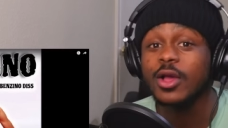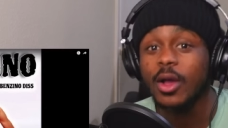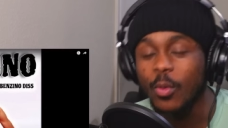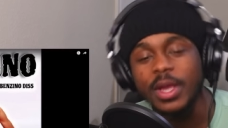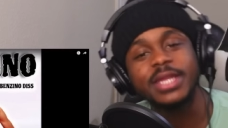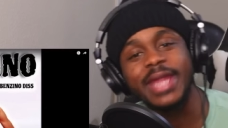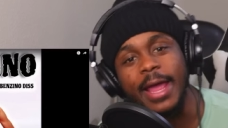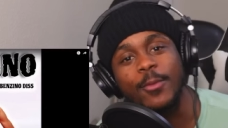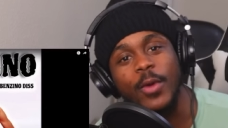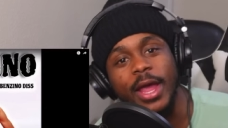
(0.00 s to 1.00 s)
We
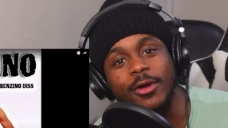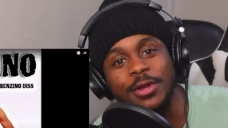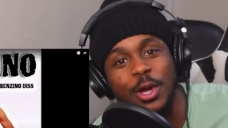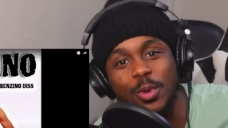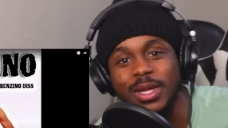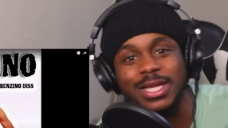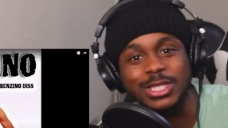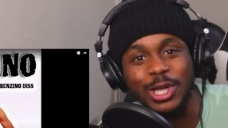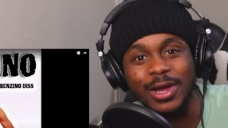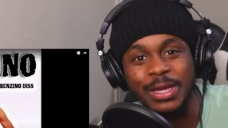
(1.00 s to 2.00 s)
damn well know what he
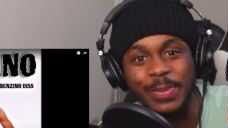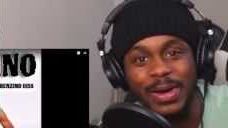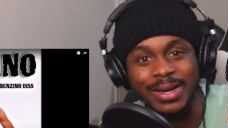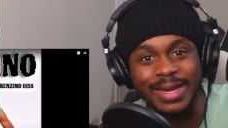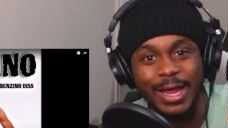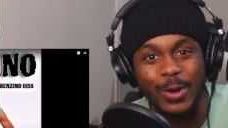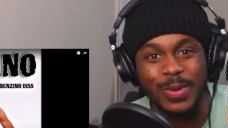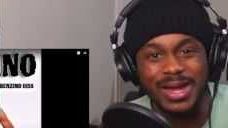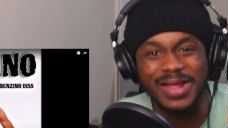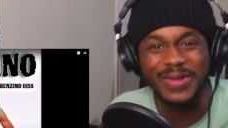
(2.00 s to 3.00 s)
talking about on that one.